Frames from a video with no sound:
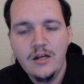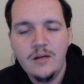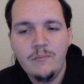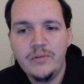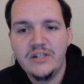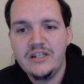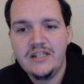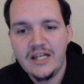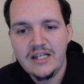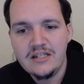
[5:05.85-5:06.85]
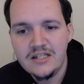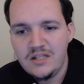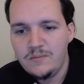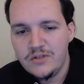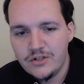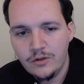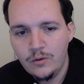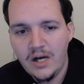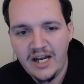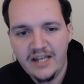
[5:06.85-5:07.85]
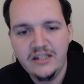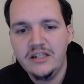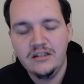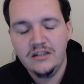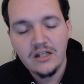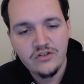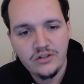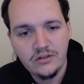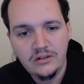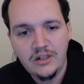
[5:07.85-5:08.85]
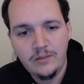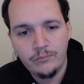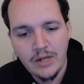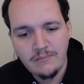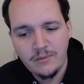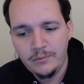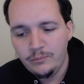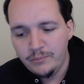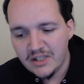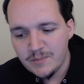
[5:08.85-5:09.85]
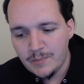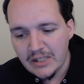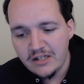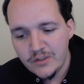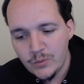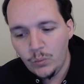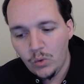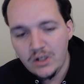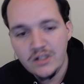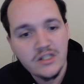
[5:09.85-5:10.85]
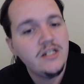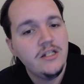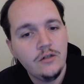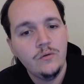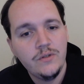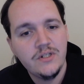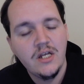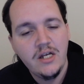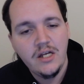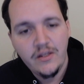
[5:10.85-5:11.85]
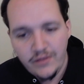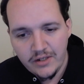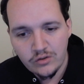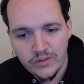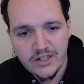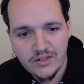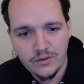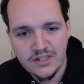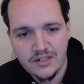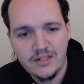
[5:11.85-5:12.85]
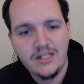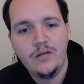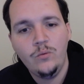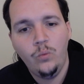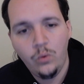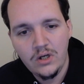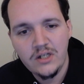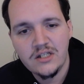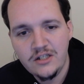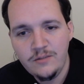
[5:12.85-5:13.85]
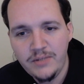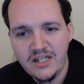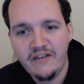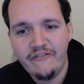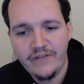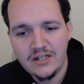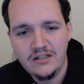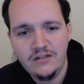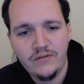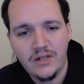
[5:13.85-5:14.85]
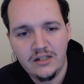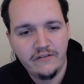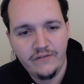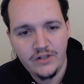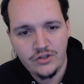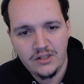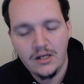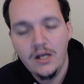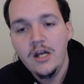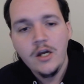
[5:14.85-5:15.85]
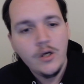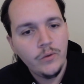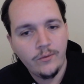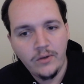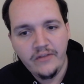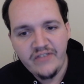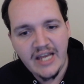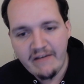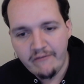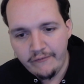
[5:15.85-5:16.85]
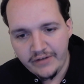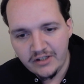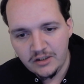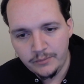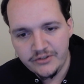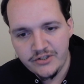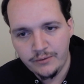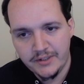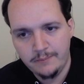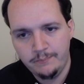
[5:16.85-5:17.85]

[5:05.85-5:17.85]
But that seems so highly illogical and improbable because players want to use their resources. They want to be effective and efficient with what they have available to them.